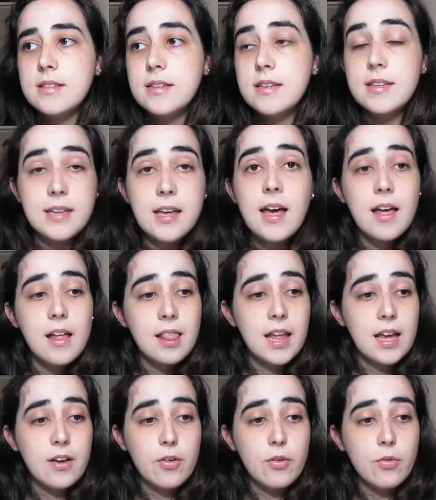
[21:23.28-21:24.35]
yeah,
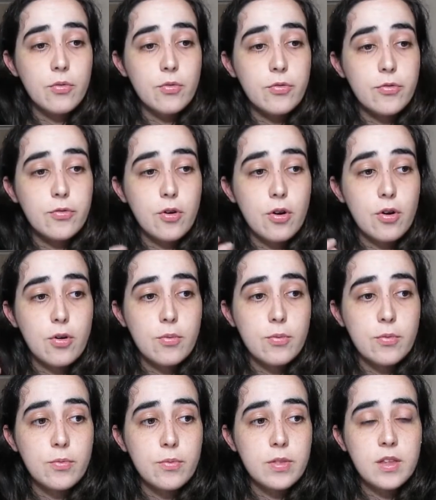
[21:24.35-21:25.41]
like, from
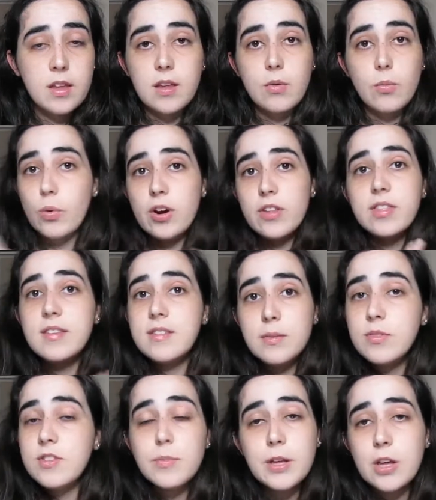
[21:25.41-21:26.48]
the where this
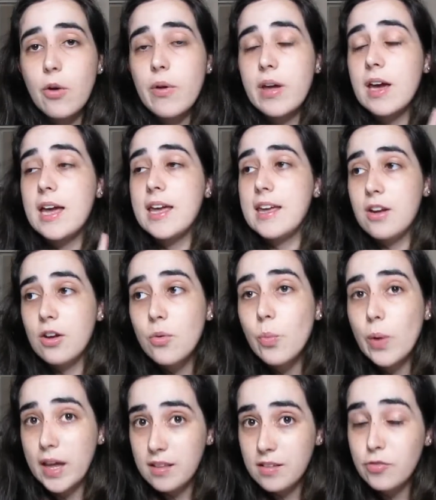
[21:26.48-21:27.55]
seems to be going, I cannot
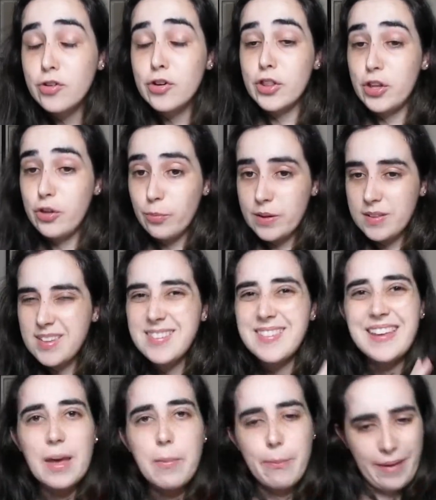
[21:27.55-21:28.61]
wait for the humans to
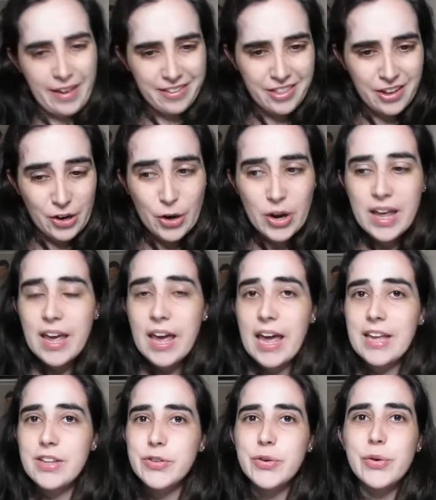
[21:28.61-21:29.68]
get back there
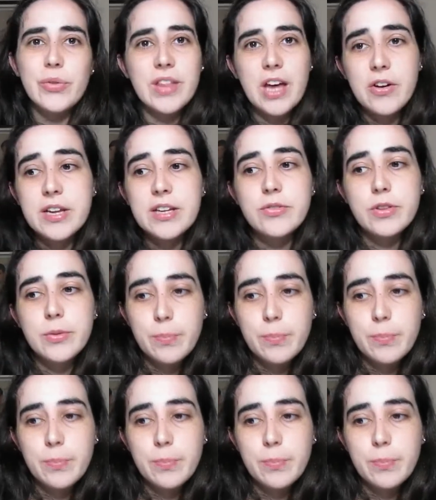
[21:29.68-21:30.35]
and to go down into the